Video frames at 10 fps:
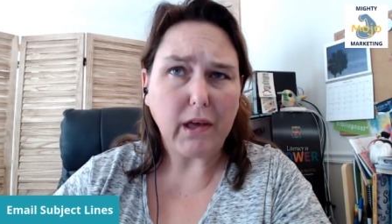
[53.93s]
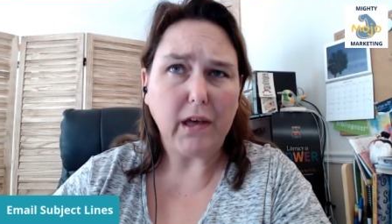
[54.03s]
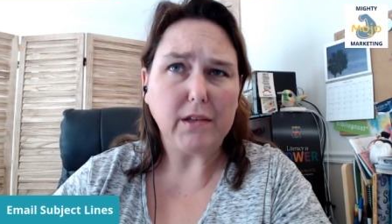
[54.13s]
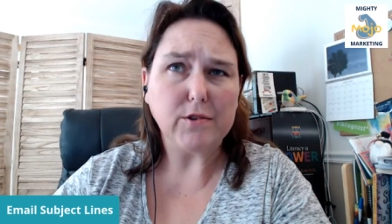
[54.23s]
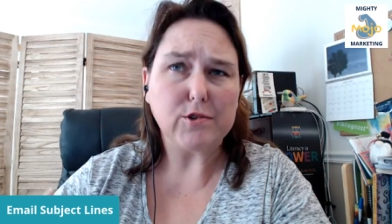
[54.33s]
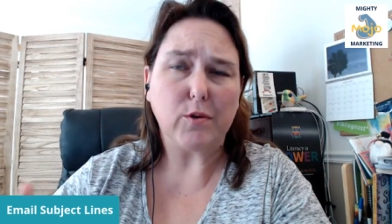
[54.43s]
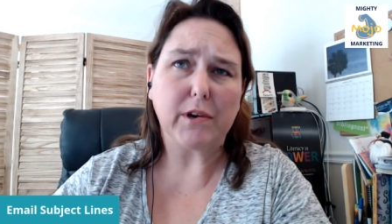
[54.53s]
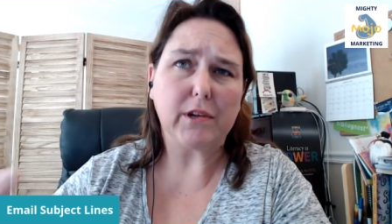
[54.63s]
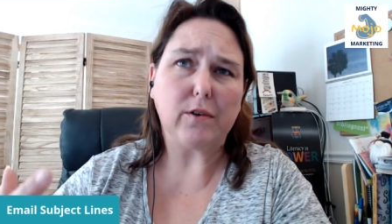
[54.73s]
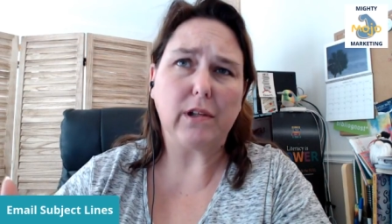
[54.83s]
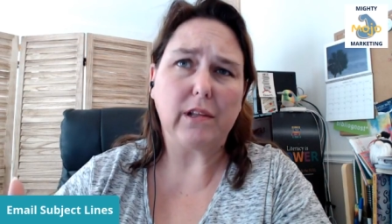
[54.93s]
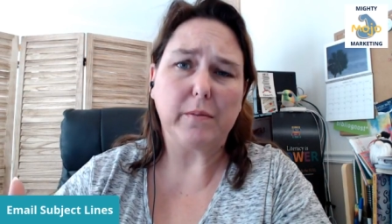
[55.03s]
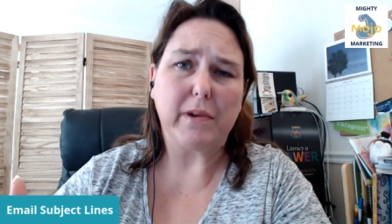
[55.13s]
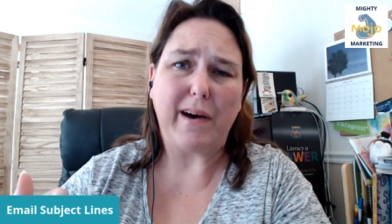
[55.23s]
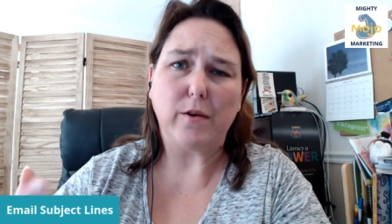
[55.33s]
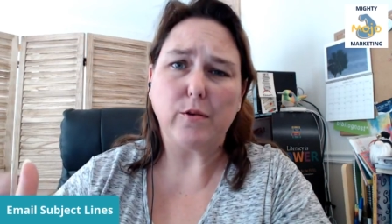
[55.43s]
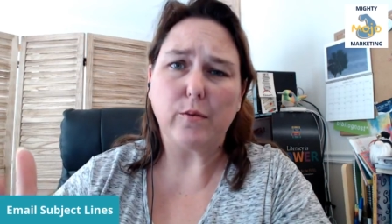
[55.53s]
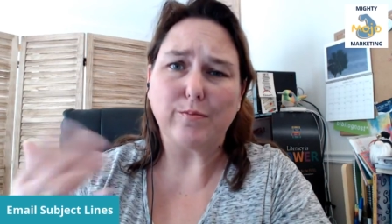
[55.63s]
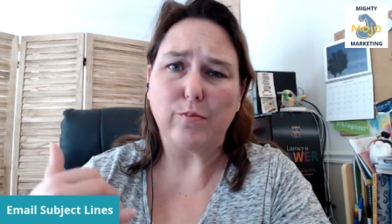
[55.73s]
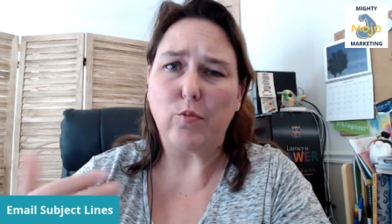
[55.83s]
And so we're going to talk a little bit about
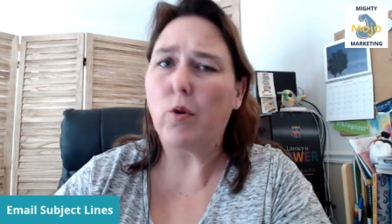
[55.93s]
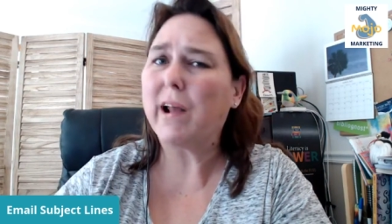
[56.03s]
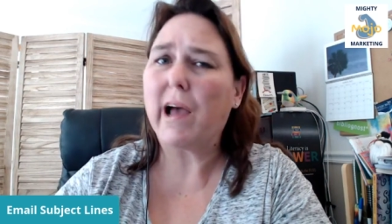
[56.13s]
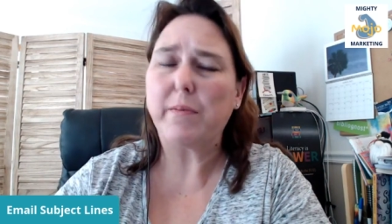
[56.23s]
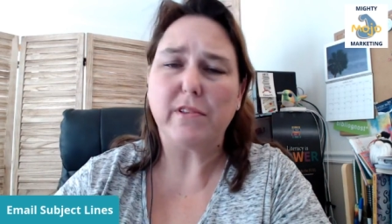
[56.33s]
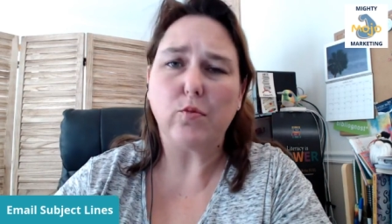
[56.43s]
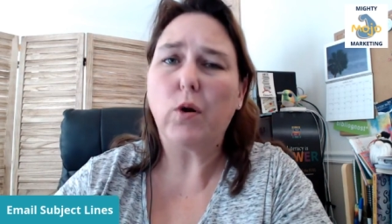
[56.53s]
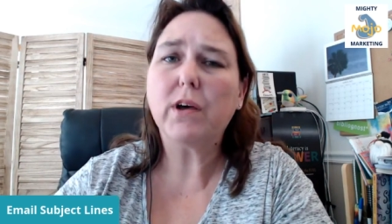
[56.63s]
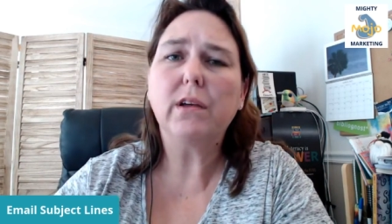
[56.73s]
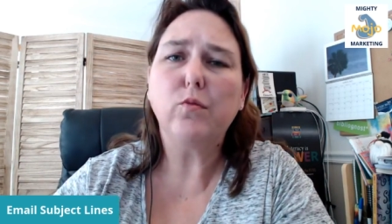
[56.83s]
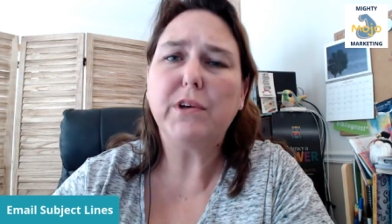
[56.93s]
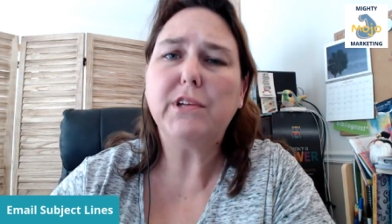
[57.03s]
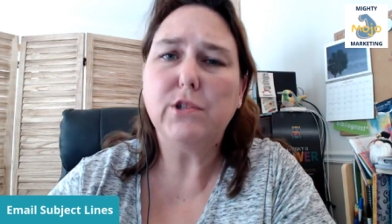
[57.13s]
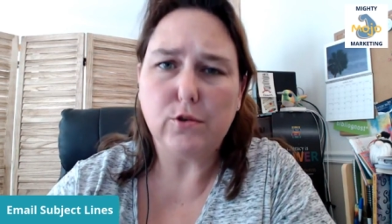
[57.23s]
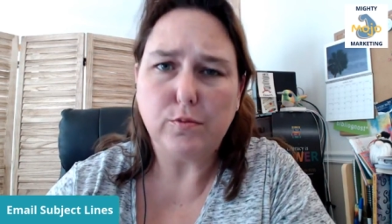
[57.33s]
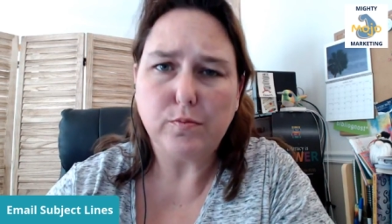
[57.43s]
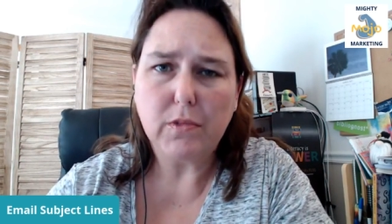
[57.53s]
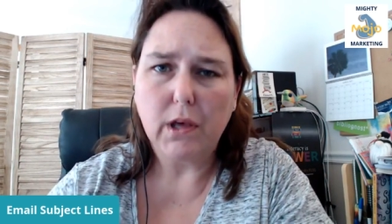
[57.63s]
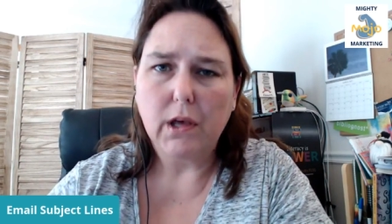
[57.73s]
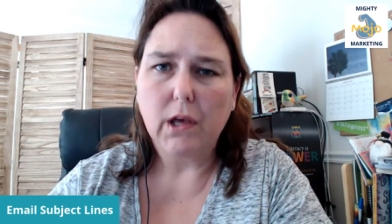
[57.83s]
what happens. What can we do?
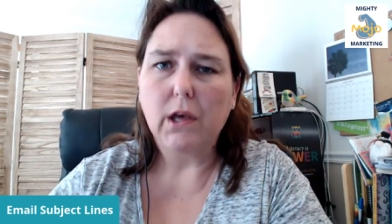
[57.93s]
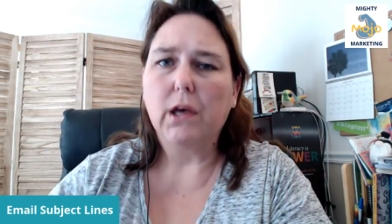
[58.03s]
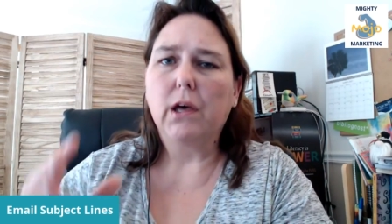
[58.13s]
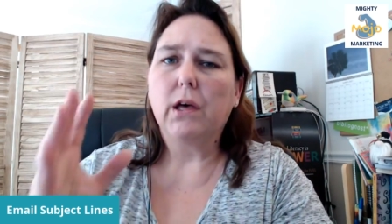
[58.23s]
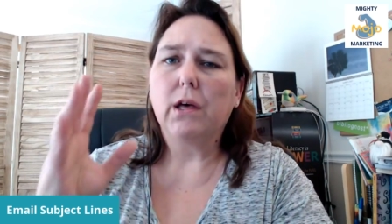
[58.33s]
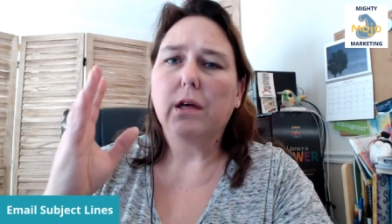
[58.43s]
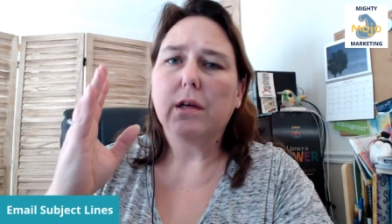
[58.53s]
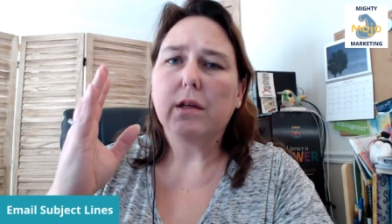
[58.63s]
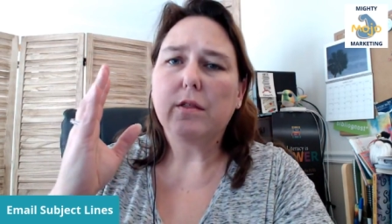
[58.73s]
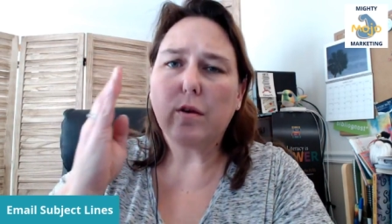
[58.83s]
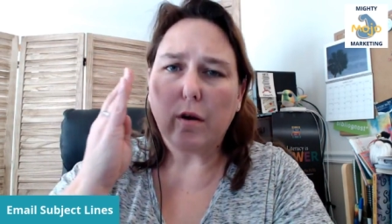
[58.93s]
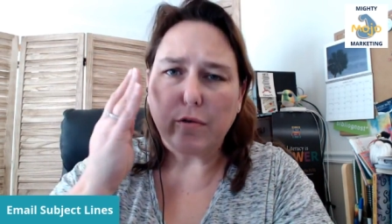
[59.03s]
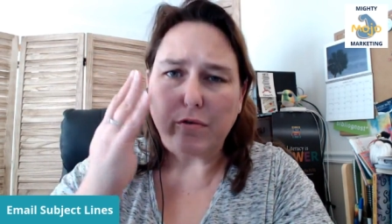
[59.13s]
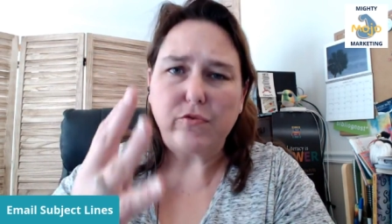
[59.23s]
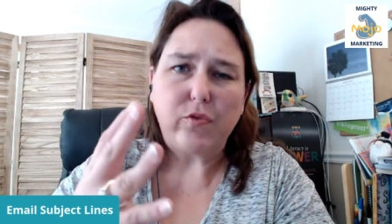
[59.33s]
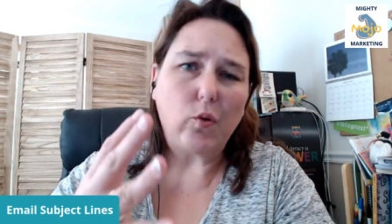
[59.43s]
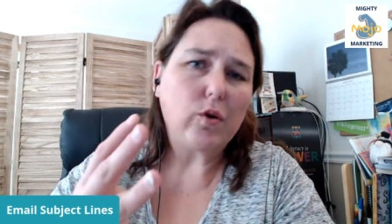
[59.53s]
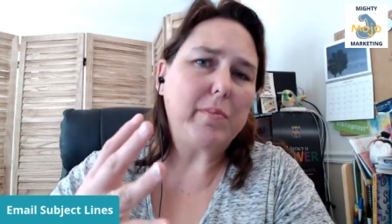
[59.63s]
There are four